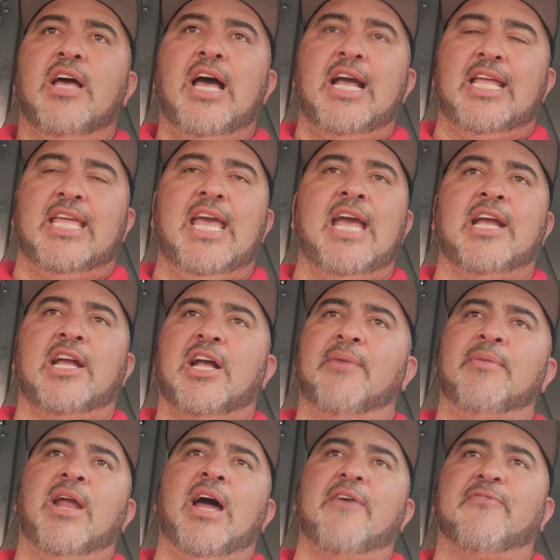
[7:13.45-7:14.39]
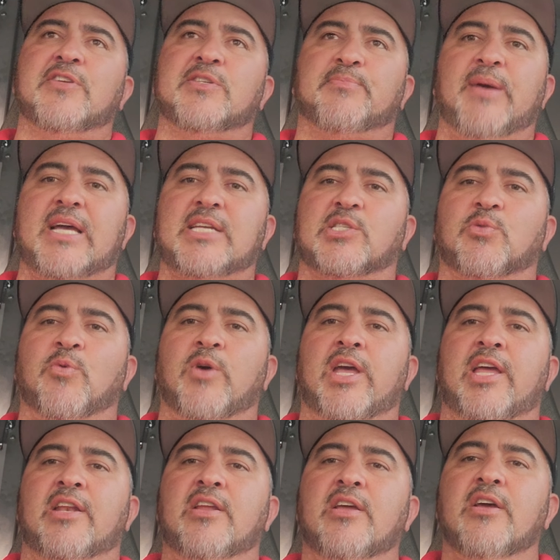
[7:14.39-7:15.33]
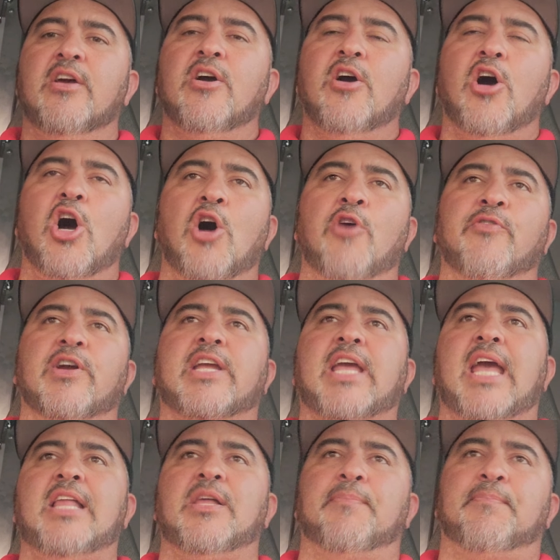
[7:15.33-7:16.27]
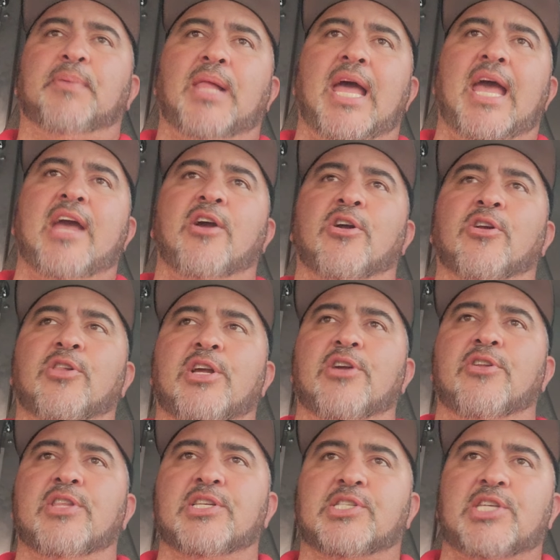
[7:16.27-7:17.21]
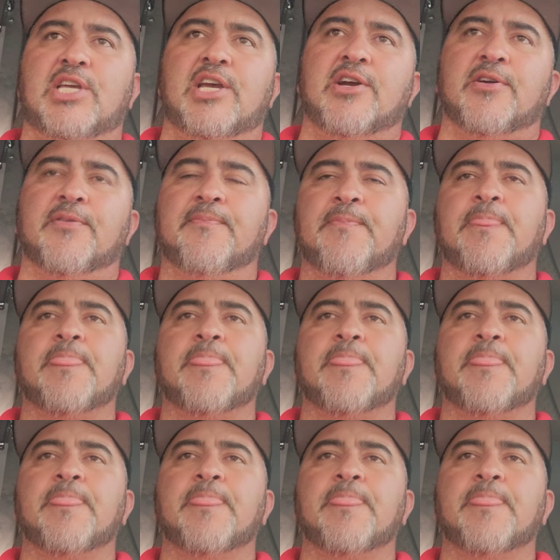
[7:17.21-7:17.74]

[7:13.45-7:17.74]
Again, coming off his best win over Caleb Plant earlier this year.